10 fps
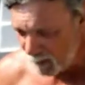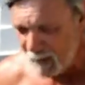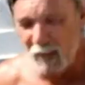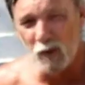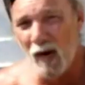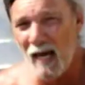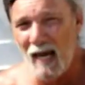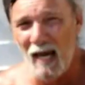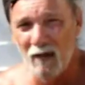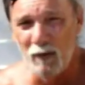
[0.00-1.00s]
But sweat
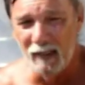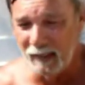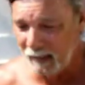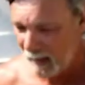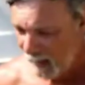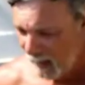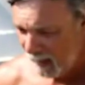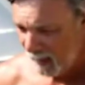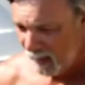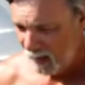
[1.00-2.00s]
equity,
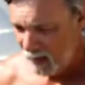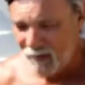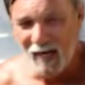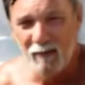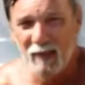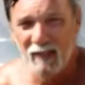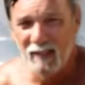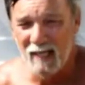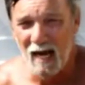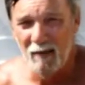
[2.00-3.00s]
you've got to put in
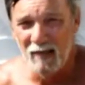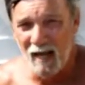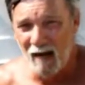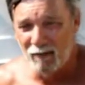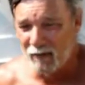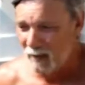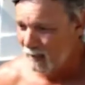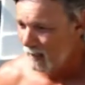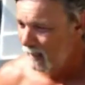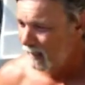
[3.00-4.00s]
the time and the
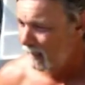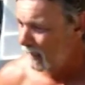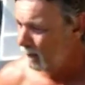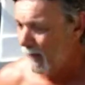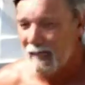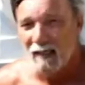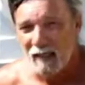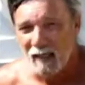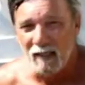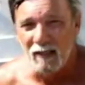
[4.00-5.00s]
effort and make
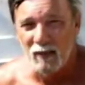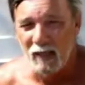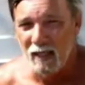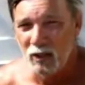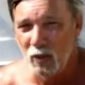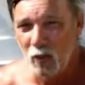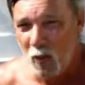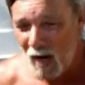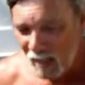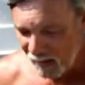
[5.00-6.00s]
things the way that you
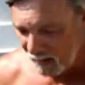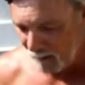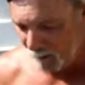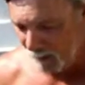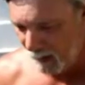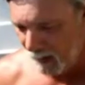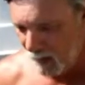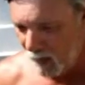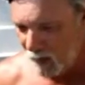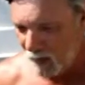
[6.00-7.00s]
want them
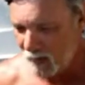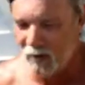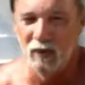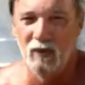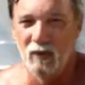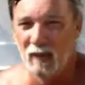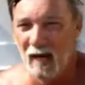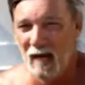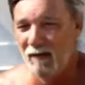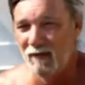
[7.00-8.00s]
in order to
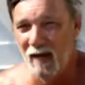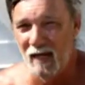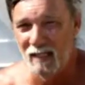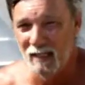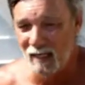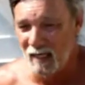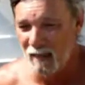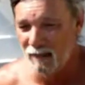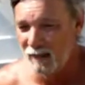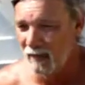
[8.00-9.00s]
have nice
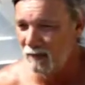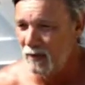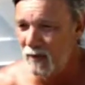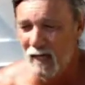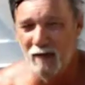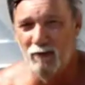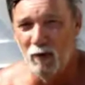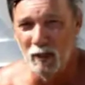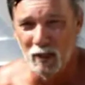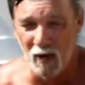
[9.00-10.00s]
stuff. If you can't
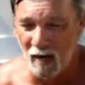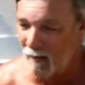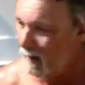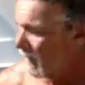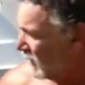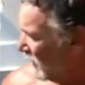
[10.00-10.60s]
afford to go out,